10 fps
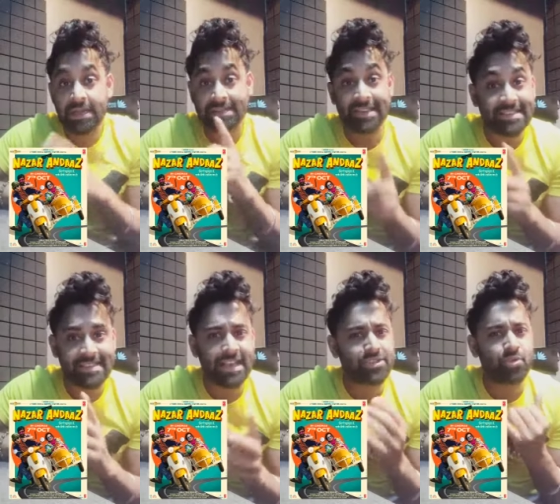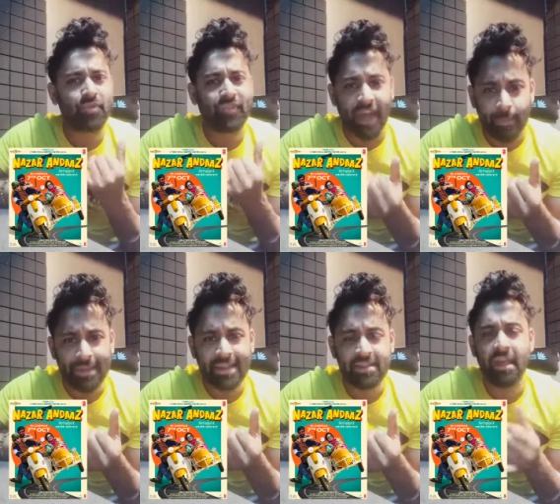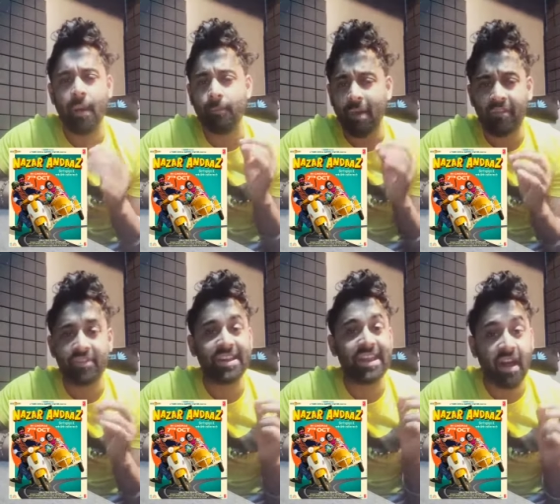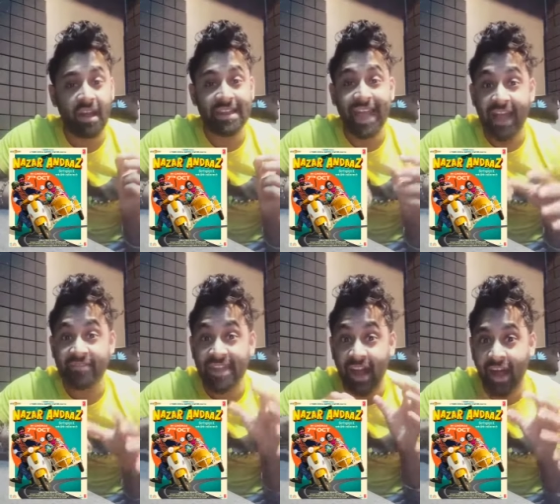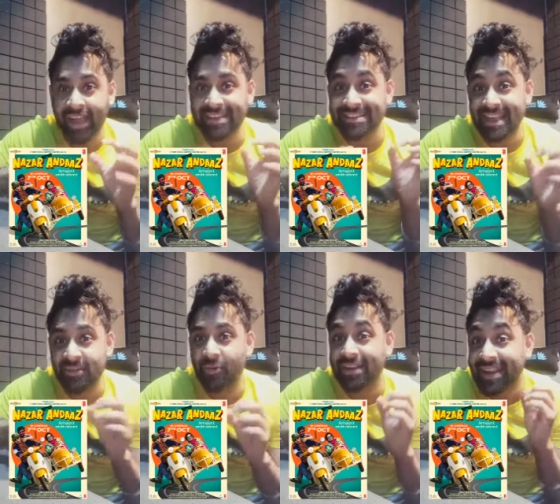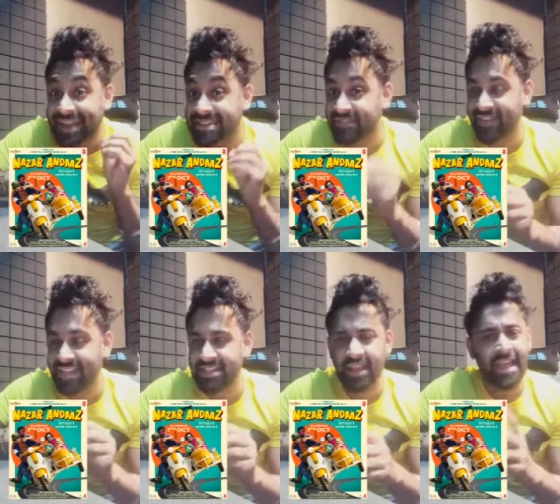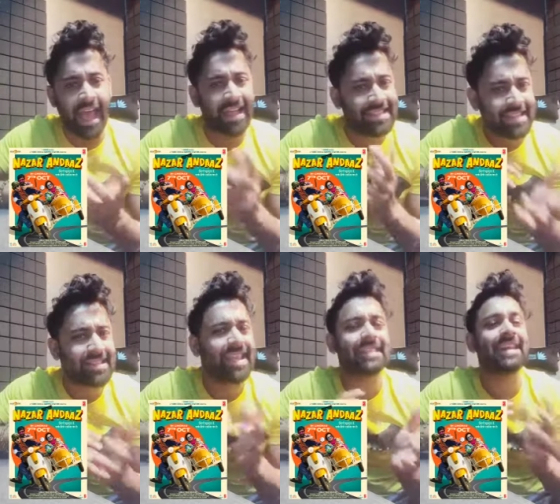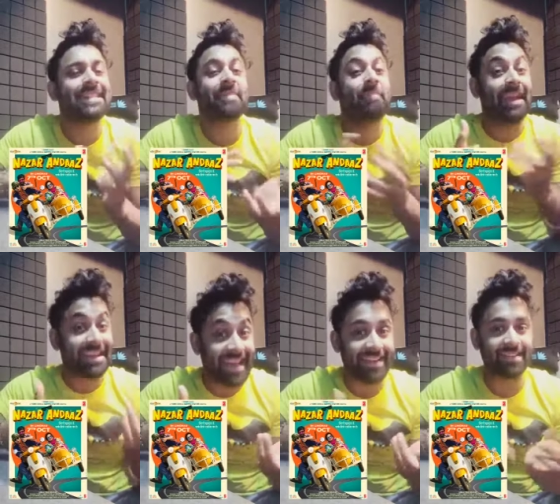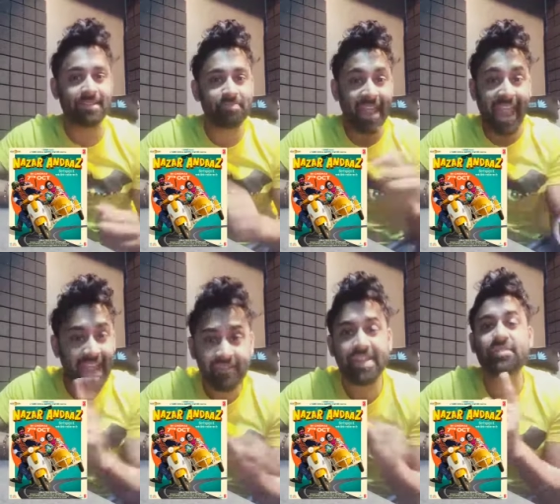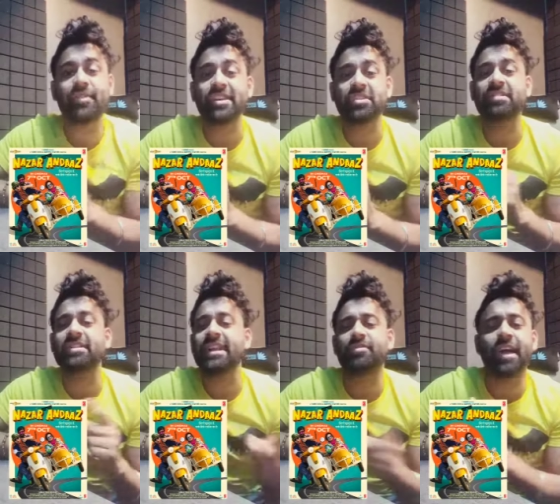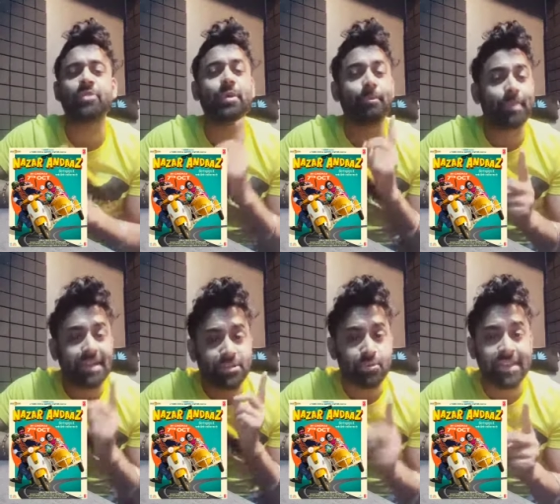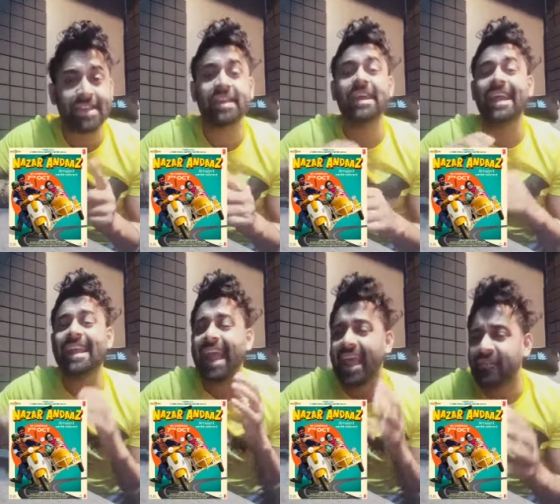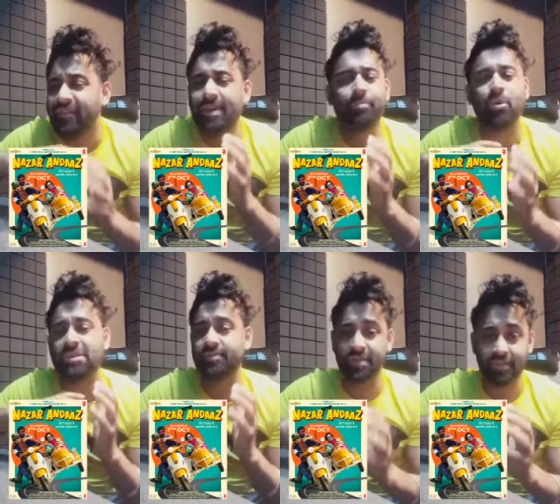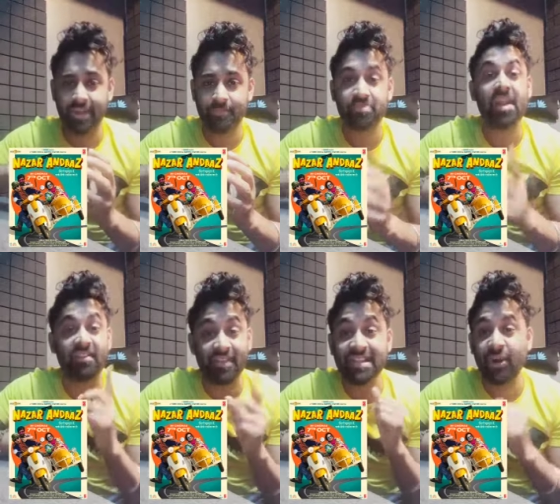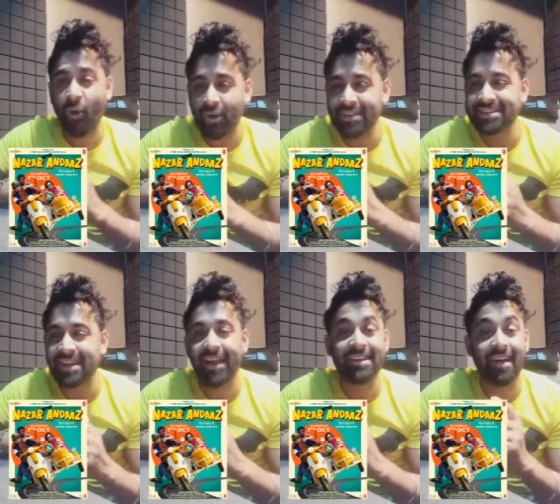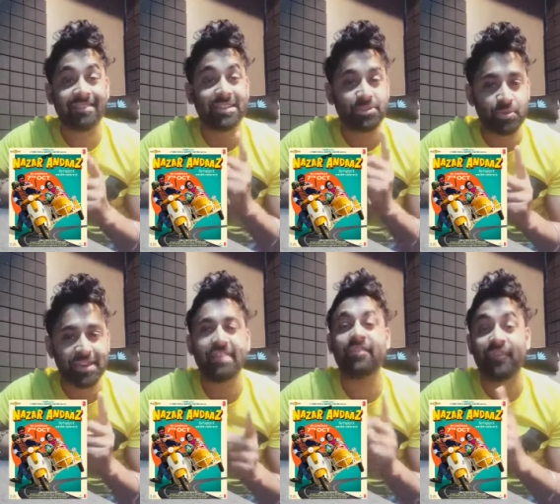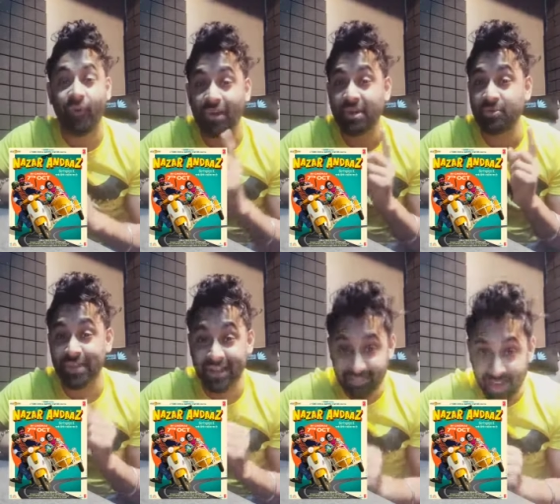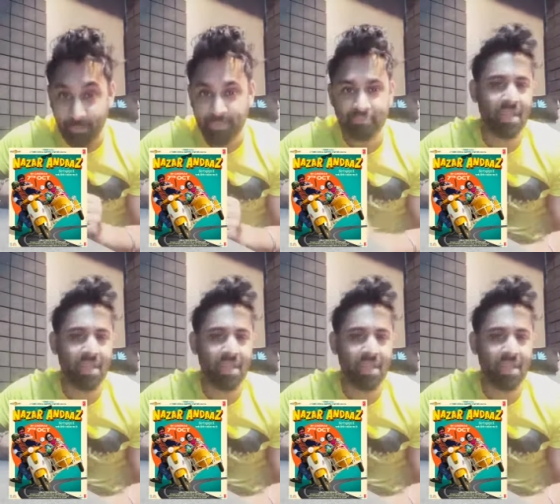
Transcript: Since he has no family, Bhavani and Ali have their eyes set on his wealth and they think that they might get it. Envious of each other, they try to impress Sudhir in every possible way. Will the honest, kind-hearted Sudhir fall into their trap?